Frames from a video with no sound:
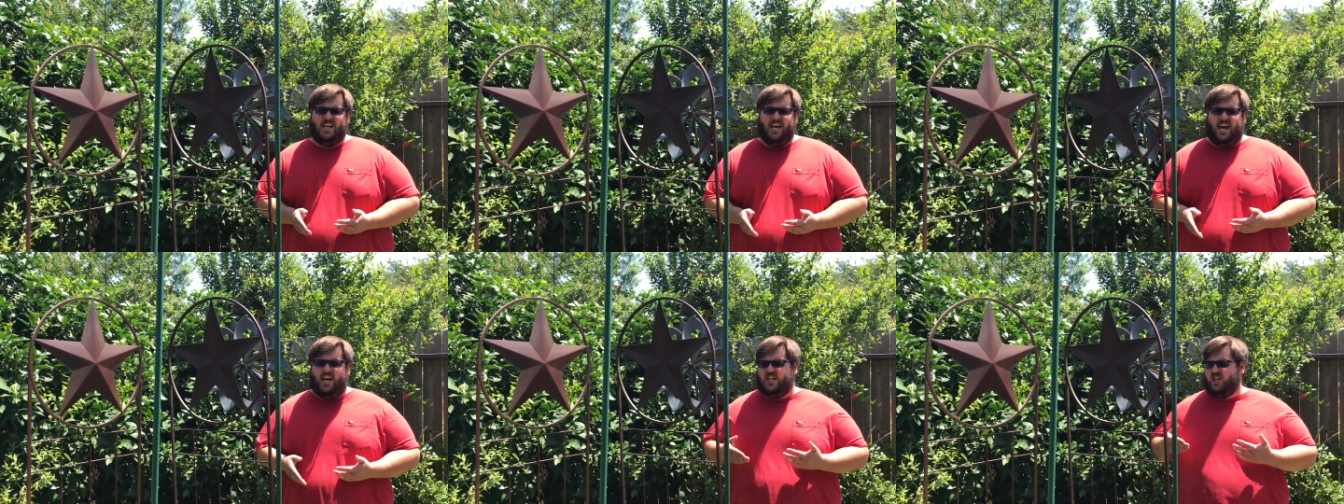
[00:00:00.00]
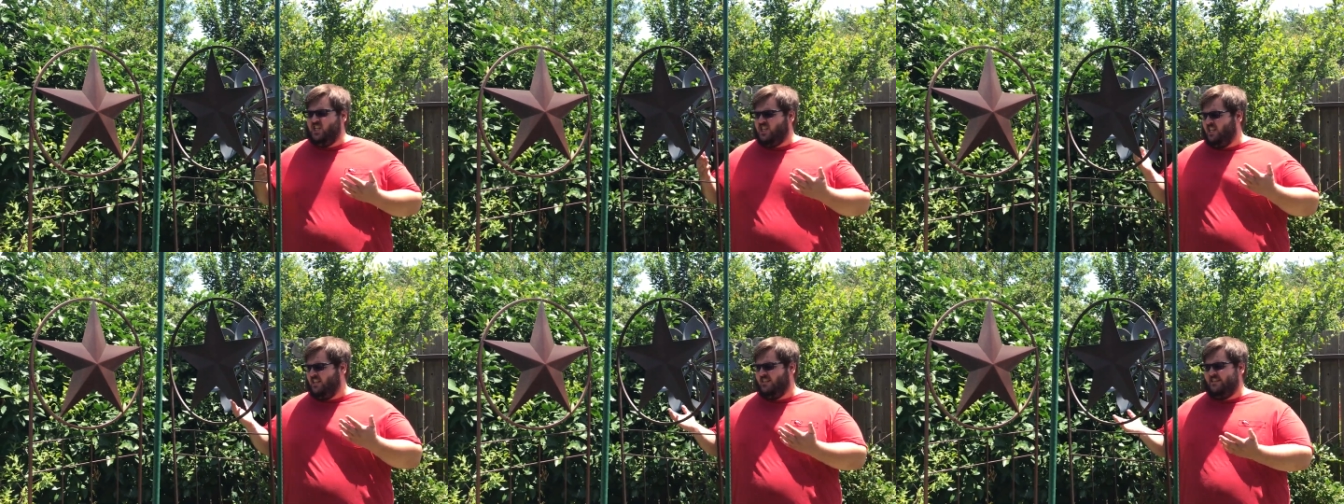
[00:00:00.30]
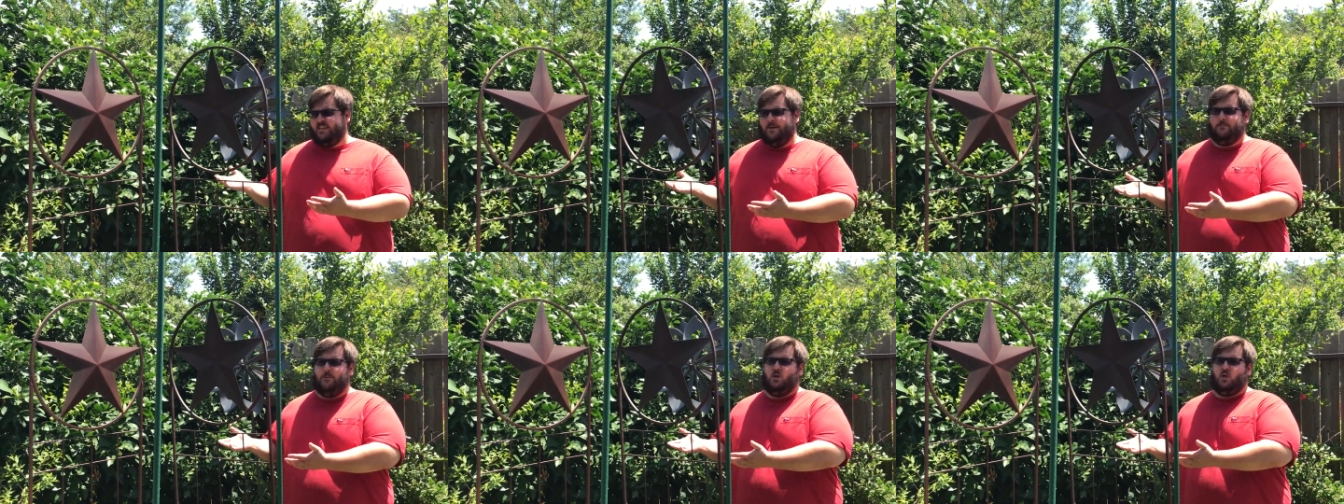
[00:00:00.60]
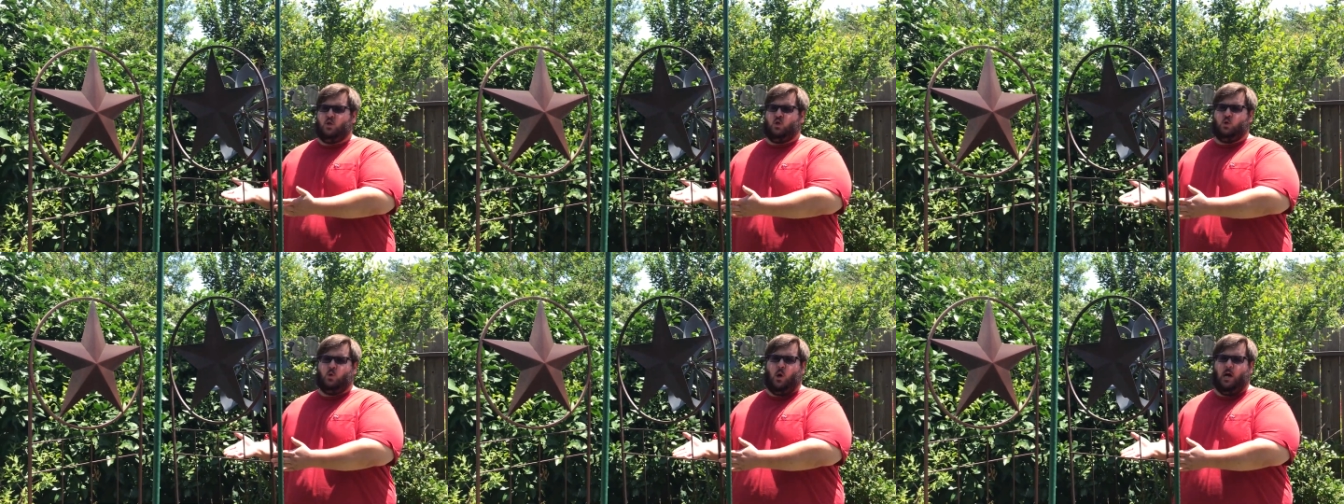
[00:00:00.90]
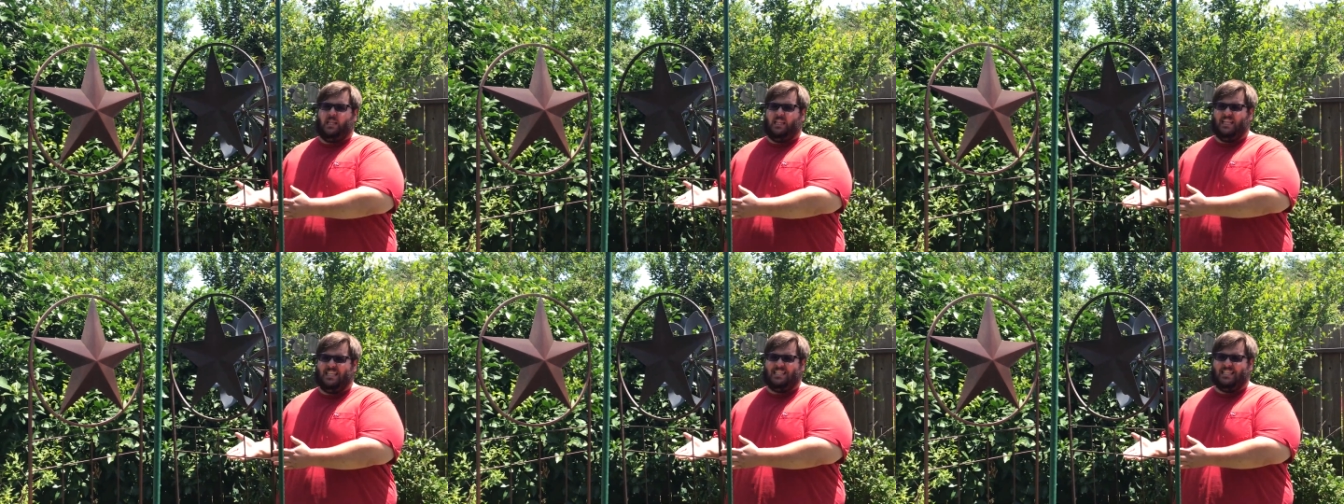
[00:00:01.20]
is just a simple
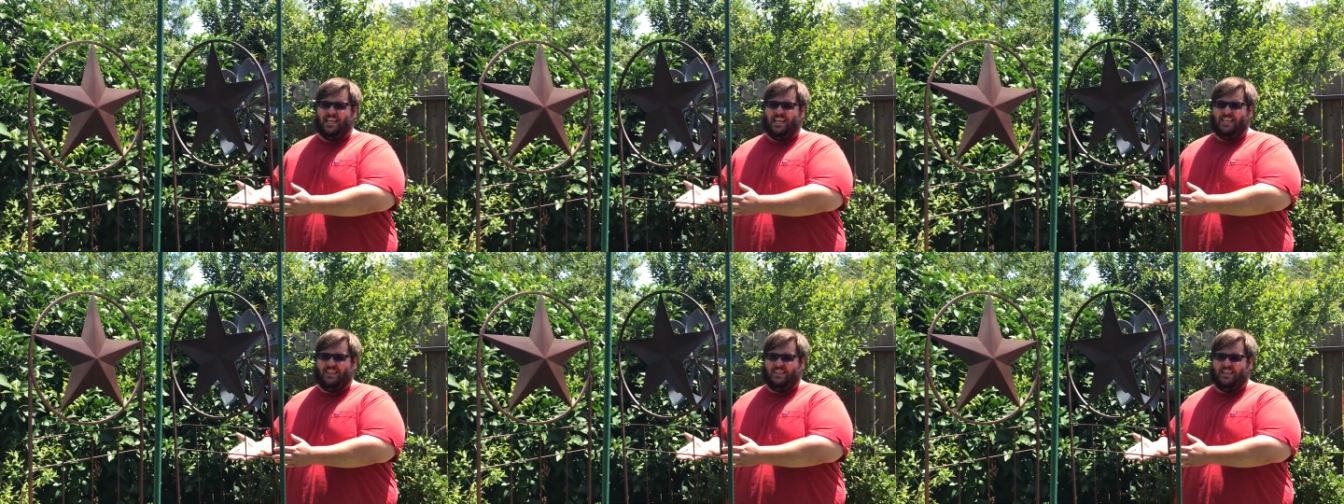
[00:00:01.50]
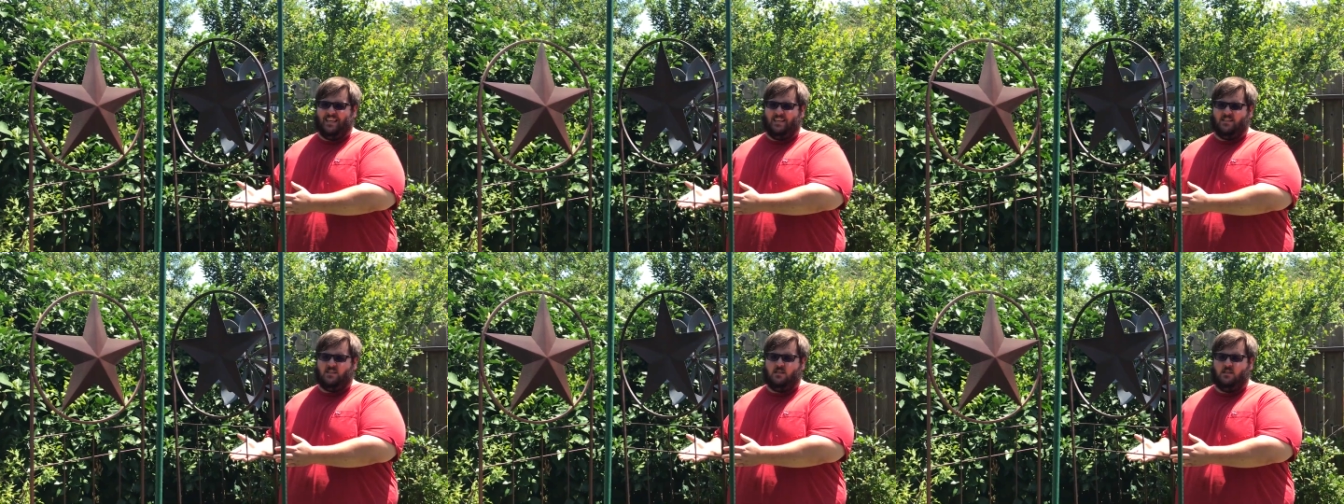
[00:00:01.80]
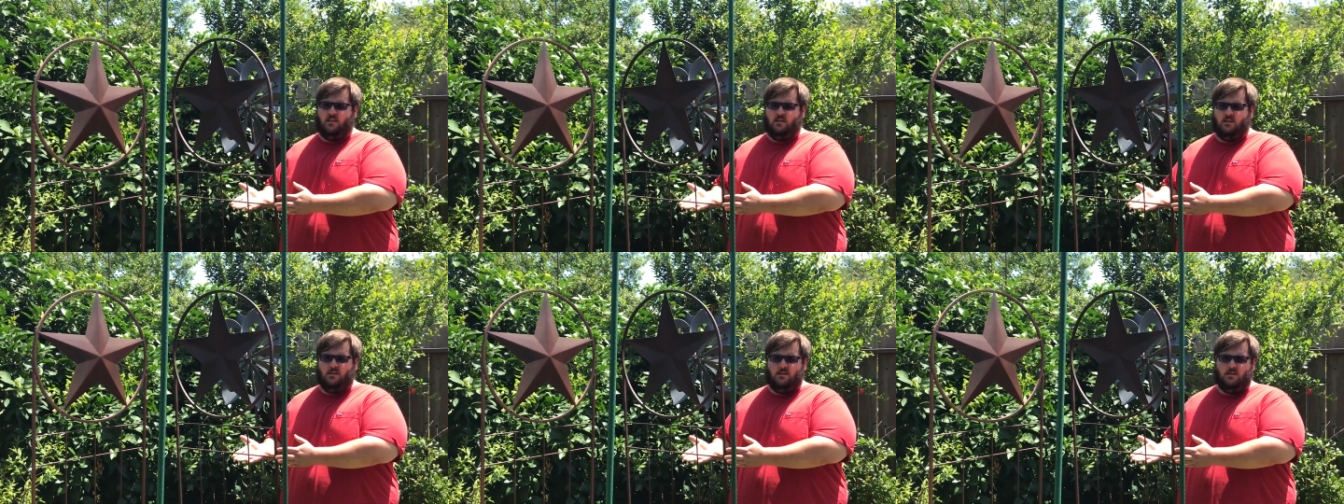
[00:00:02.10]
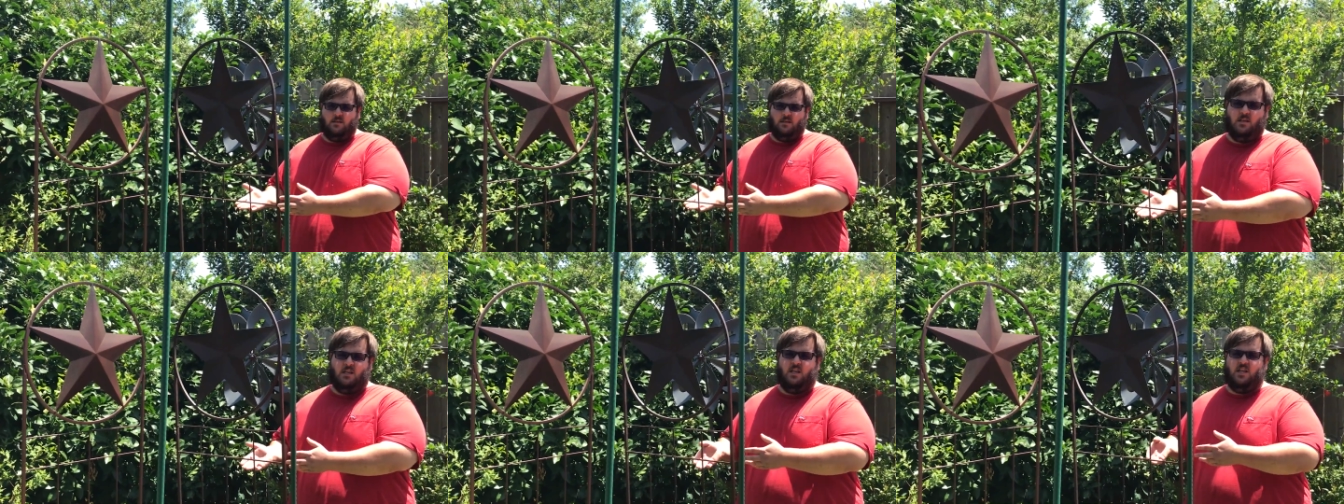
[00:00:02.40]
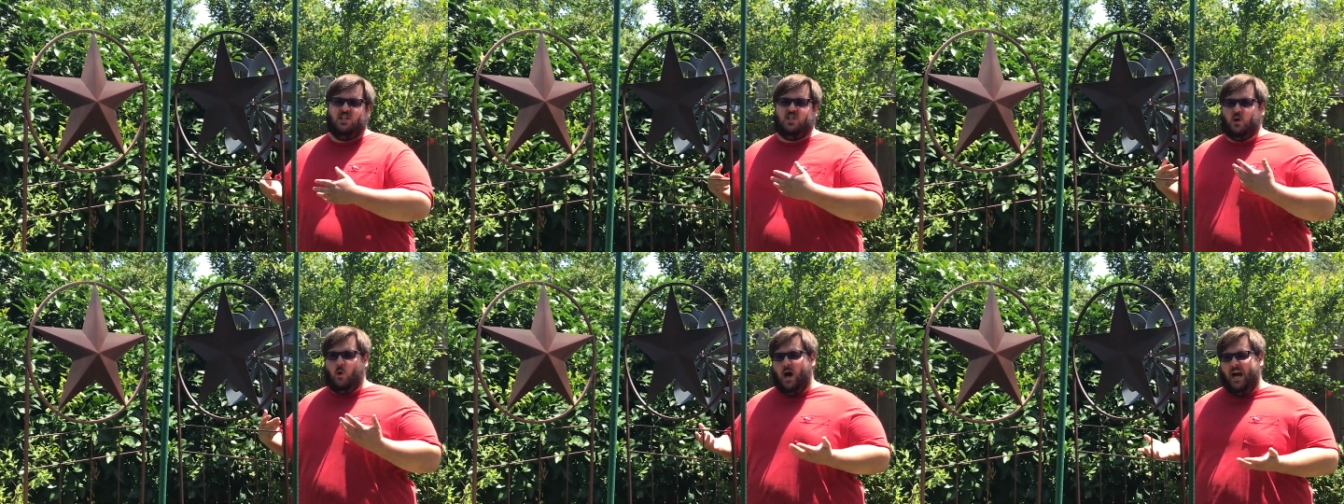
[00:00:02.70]
trellis like this.
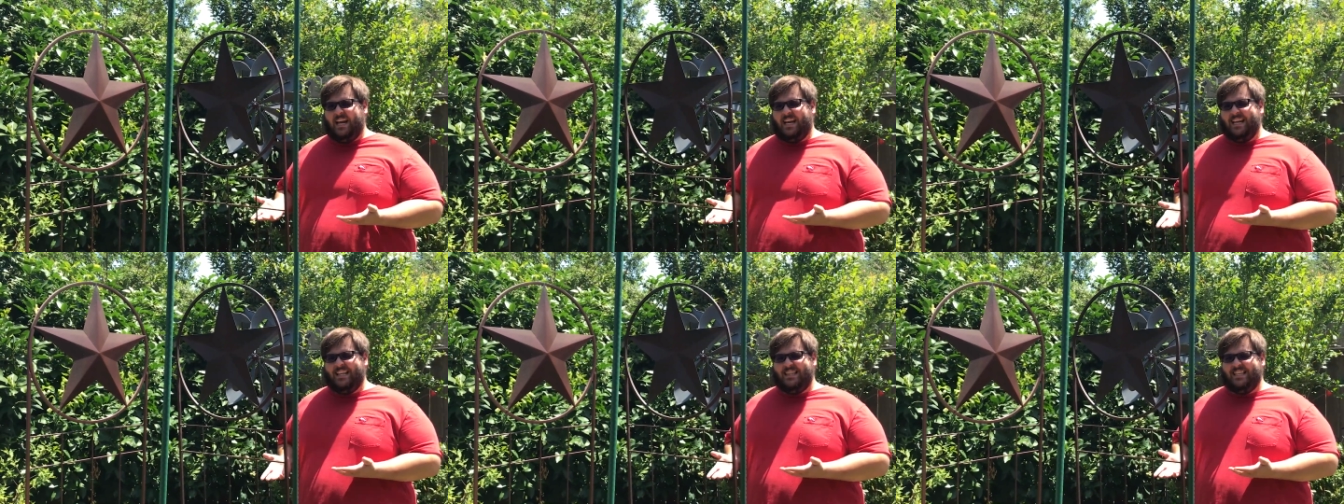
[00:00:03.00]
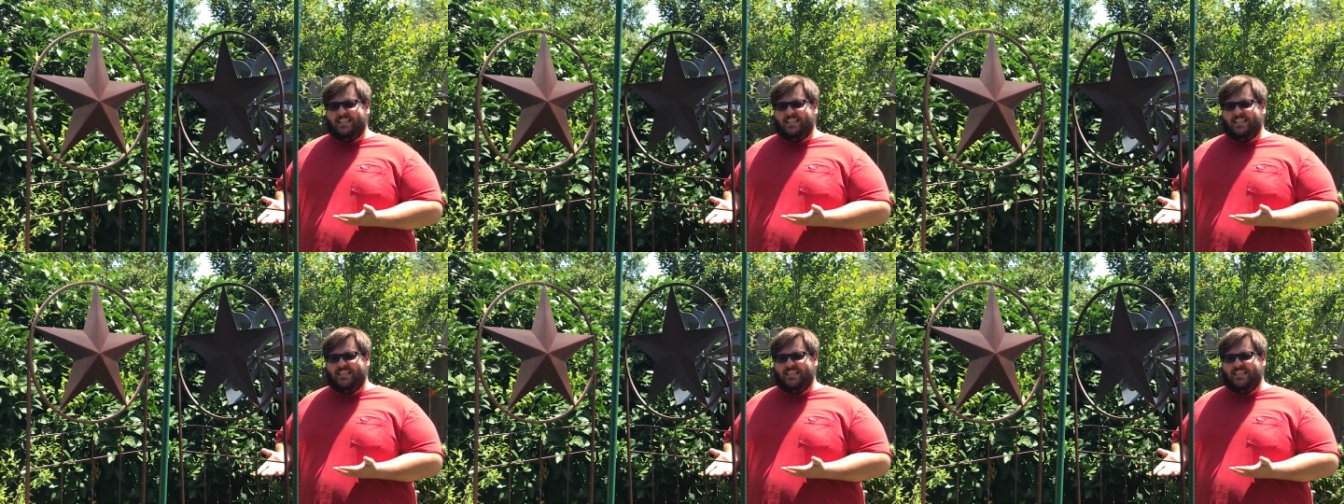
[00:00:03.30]
So I got